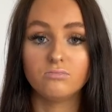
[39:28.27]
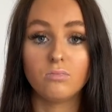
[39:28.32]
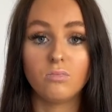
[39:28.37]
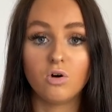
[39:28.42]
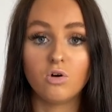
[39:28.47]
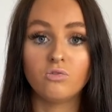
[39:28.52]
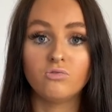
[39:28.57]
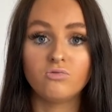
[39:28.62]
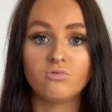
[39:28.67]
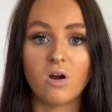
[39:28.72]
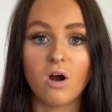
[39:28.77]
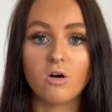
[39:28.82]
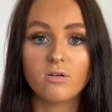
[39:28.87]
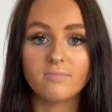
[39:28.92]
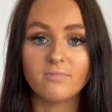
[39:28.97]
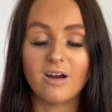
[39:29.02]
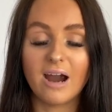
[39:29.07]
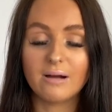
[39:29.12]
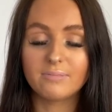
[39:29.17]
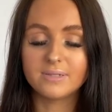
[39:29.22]

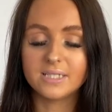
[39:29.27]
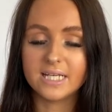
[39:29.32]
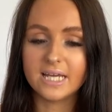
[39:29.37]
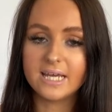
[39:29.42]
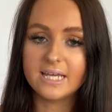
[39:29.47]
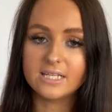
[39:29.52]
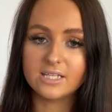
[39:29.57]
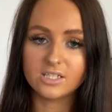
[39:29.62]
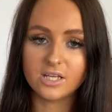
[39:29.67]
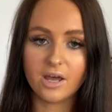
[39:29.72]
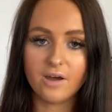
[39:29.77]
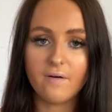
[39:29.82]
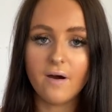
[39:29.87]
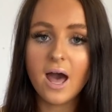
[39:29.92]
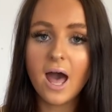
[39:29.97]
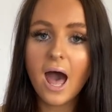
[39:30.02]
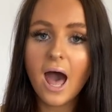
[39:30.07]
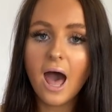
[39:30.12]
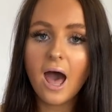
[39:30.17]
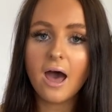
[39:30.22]
unwrapped it. So
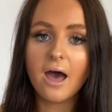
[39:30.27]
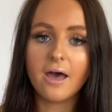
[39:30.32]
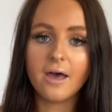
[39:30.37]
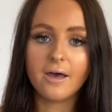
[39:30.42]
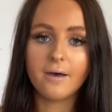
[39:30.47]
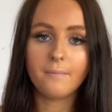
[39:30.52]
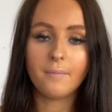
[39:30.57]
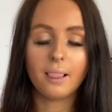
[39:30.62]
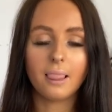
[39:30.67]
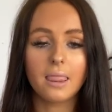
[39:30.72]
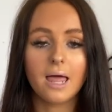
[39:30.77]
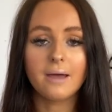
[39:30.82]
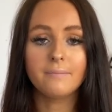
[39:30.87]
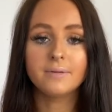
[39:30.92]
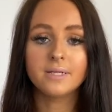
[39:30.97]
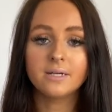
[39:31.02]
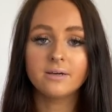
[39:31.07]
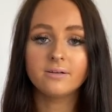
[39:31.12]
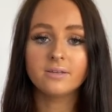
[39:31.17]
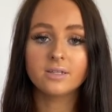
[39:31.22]
let me
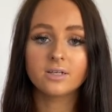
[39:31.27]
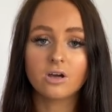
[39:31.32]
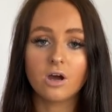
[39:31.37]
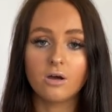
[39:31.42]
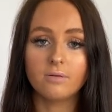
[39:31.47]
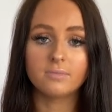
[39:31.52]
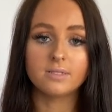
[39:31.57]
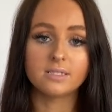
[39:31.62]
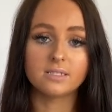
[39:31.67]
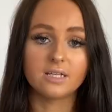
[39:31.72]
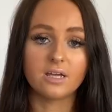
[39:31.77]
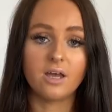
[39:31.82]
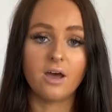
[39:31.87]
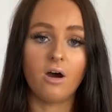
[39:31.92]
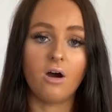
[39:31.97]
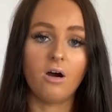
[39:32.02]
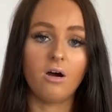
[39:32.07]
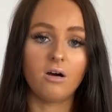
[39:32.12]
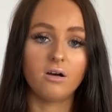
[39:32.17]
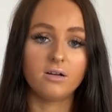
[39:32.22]
know in the comments
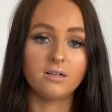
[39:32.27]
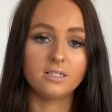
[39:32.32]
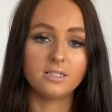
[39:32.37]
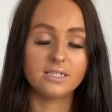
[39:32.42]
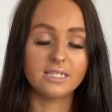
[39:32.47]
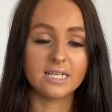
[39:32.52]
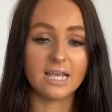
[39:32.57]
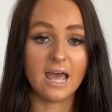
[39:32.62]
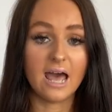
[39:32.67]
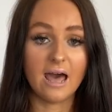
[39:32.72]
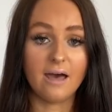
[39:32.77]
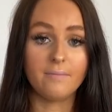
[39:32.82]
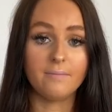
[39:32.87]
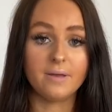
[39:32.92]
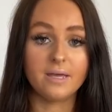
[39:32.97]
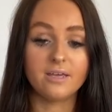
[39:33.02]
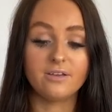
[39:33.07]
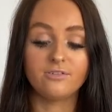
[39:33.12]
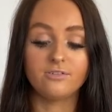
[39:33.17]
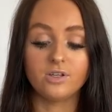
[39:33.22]
or DM
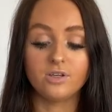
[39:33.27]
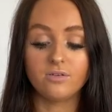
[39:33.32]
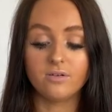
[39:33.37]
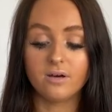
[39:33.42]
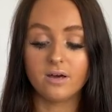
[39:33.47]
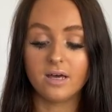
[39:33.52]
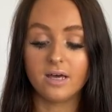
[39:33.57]
if you